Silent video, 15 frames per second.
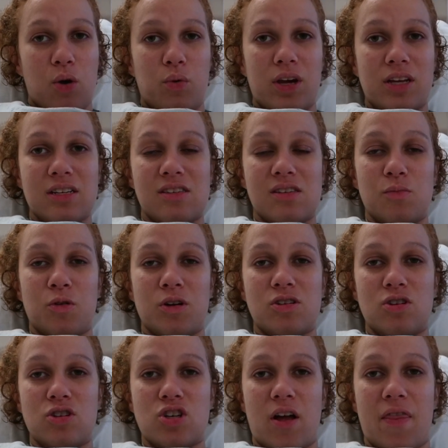We did some
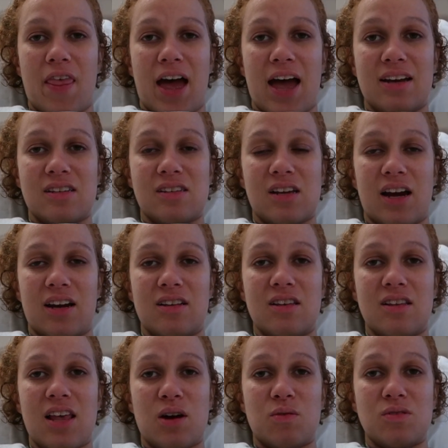research on that and decided
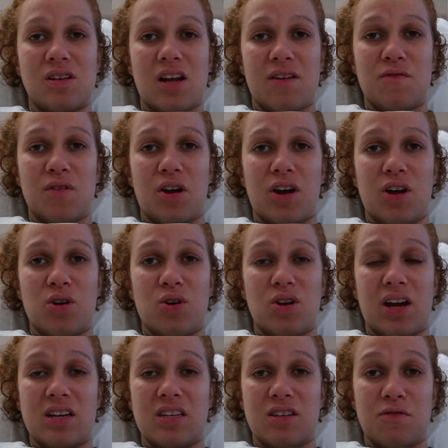that that was not a good
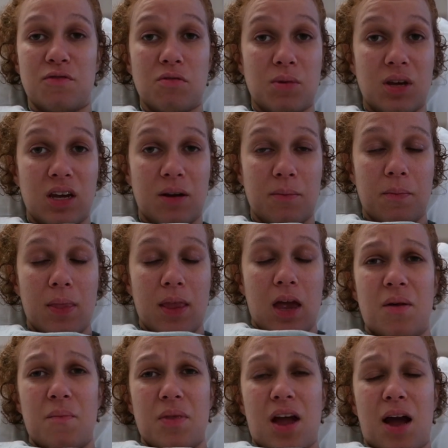idea for me.
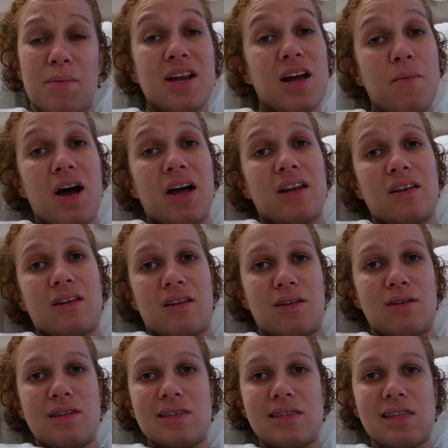I mean, come on,
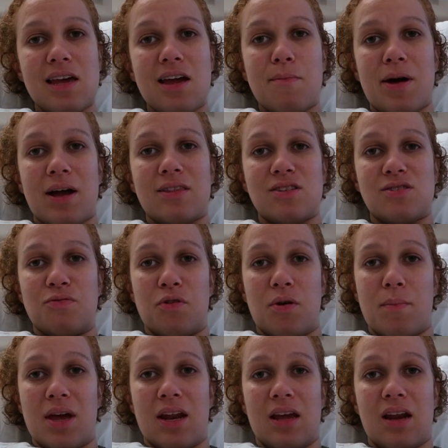let's think about this for a
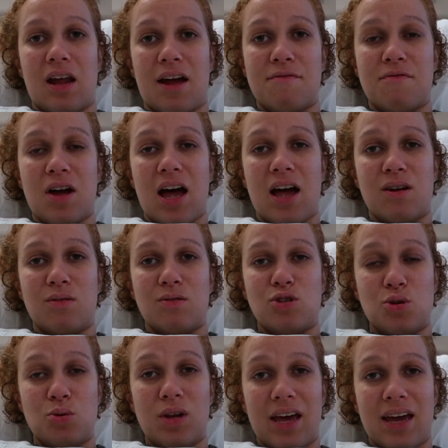minute. I've got
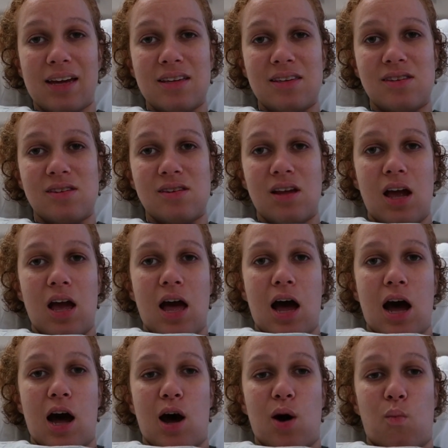2 legs.
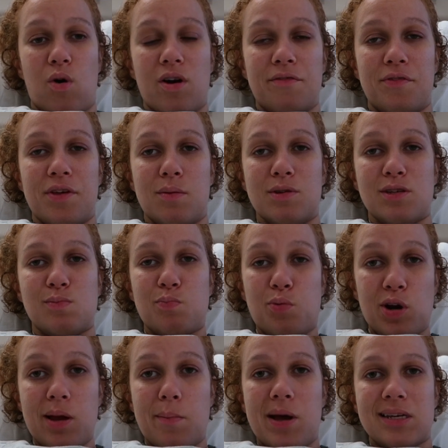One of them is
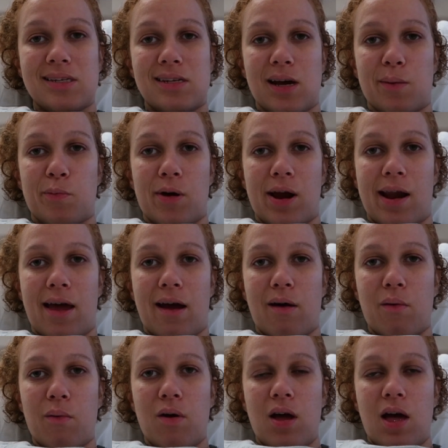pretty messed up right
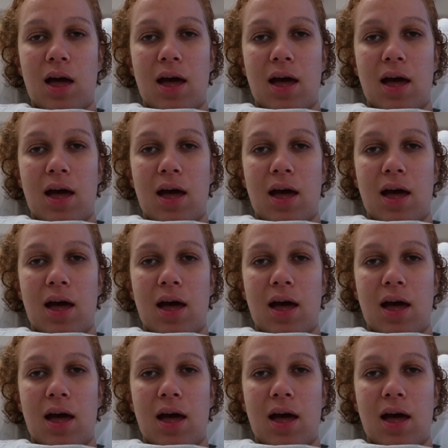now.